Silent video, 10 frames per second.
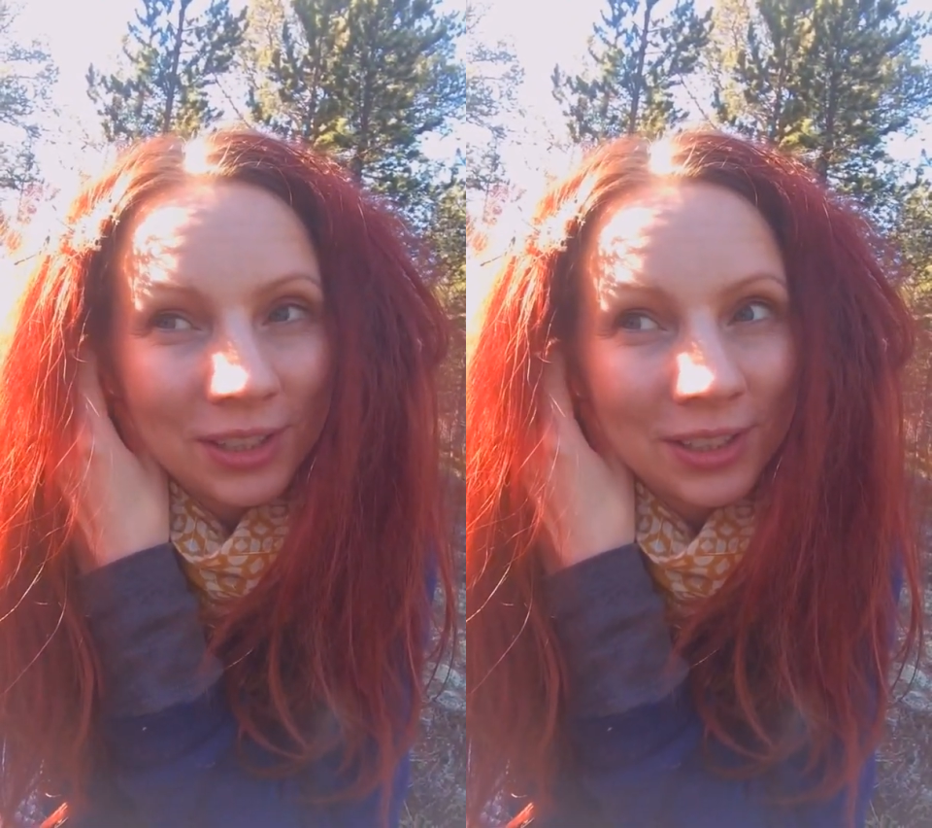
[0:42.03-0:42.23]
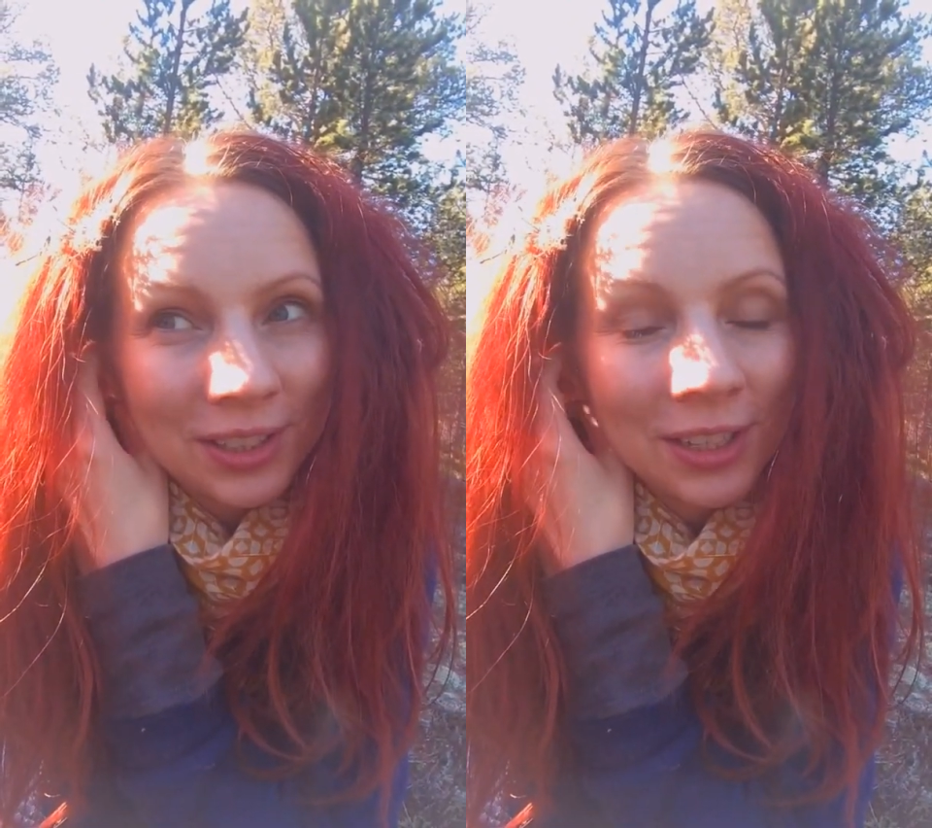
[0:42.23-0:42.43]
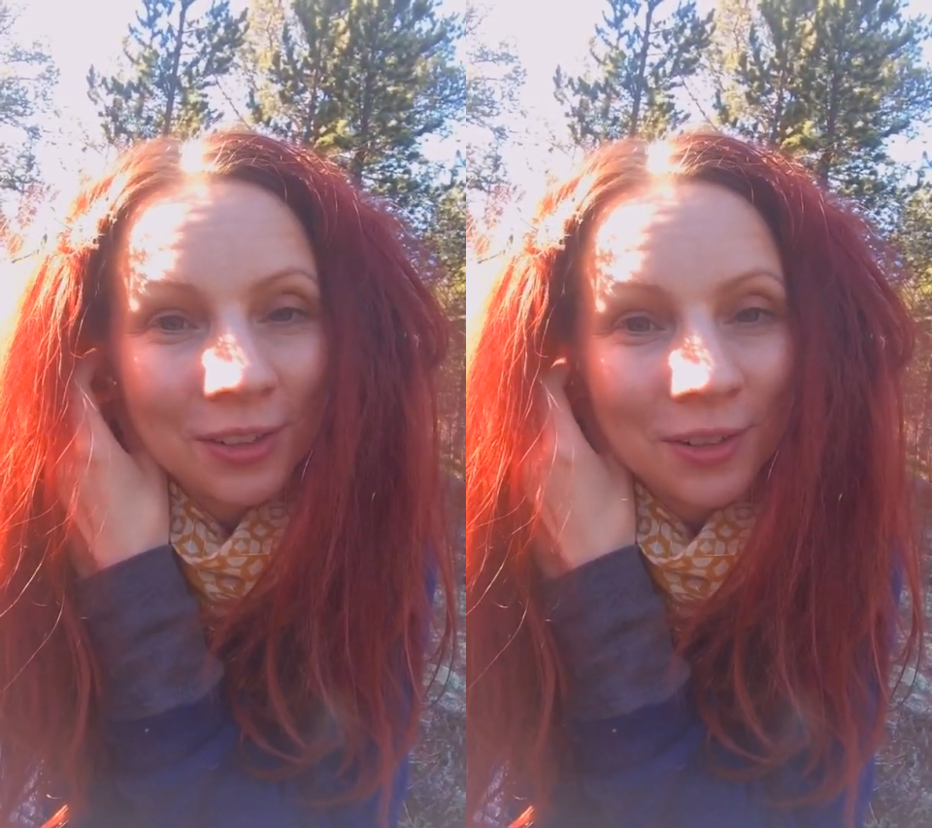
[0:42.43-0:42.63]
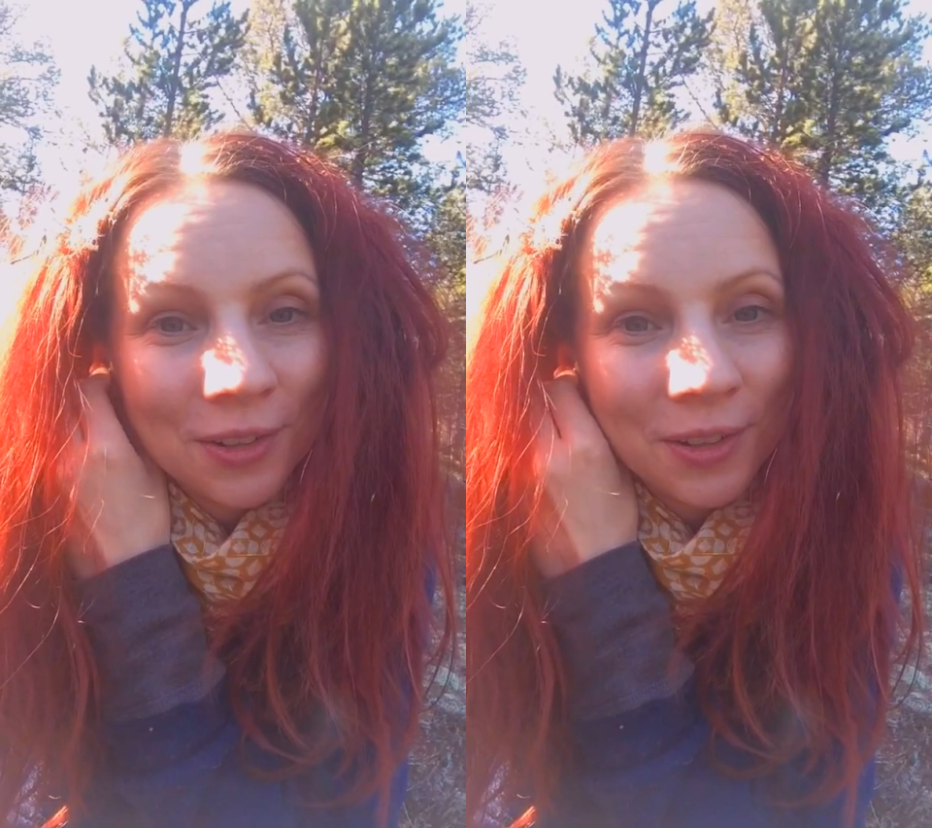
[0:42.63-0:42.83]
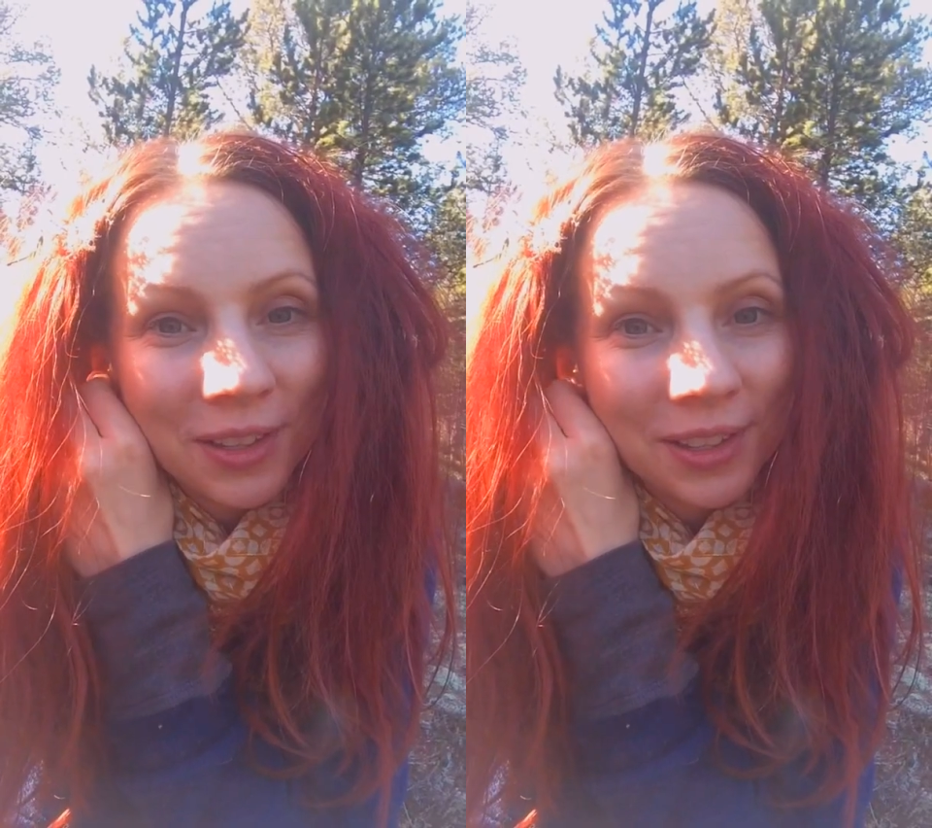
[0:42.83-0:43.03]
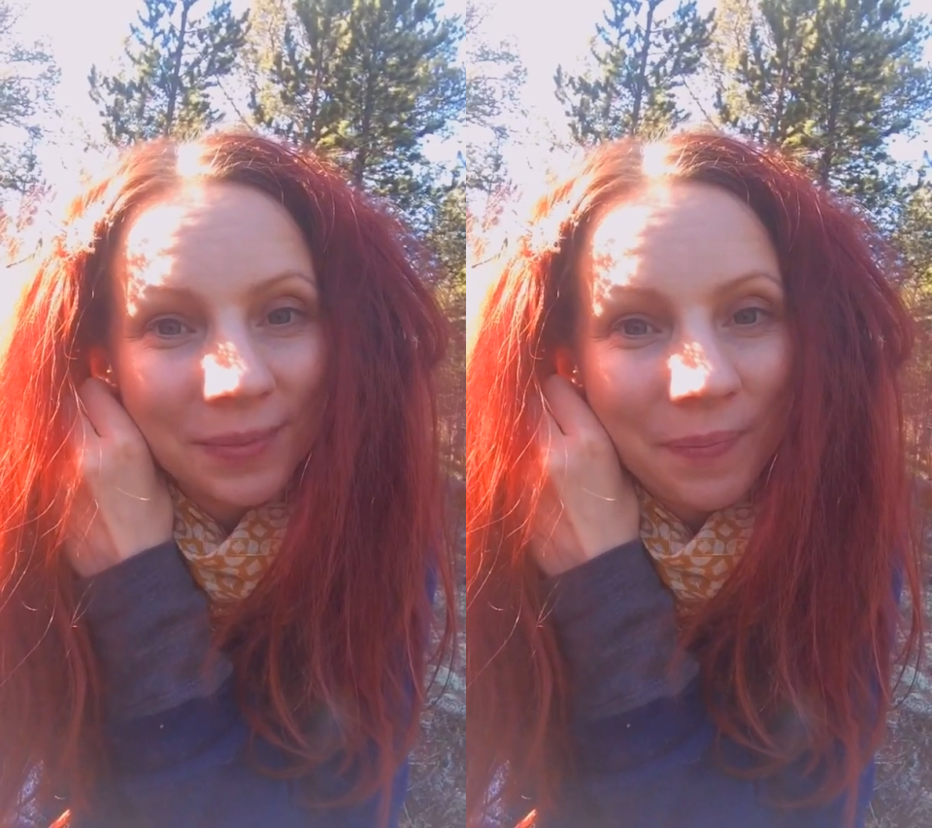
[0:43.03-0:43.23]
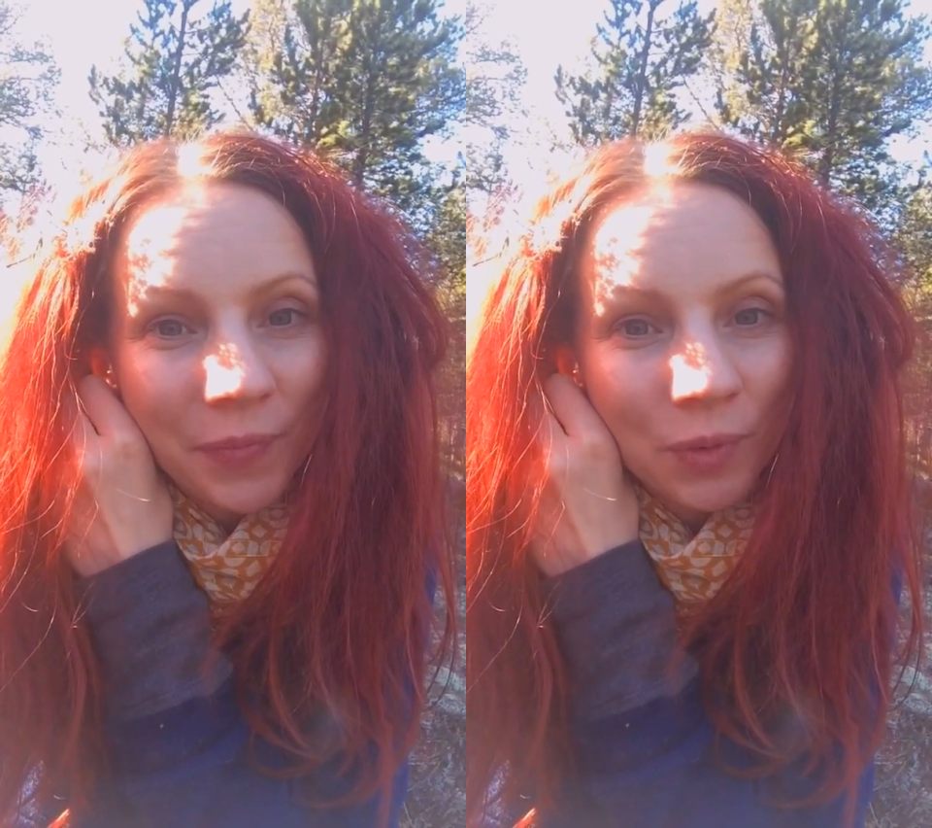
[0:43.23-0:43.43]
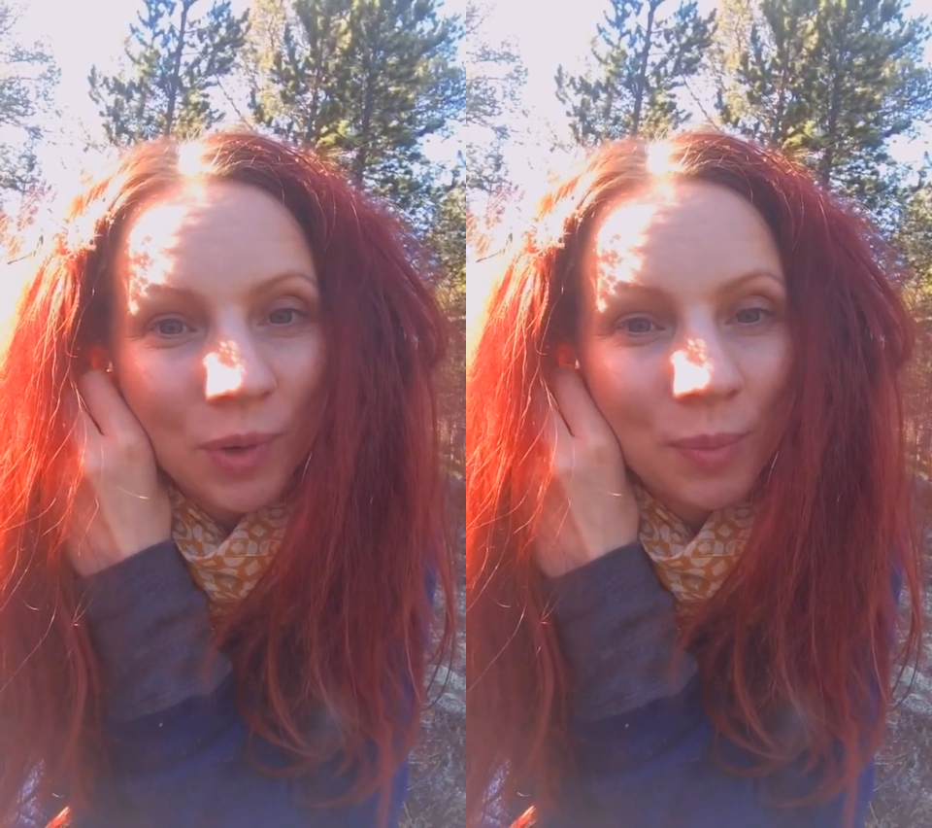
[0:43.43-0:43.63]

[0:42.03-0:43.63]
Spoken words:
single will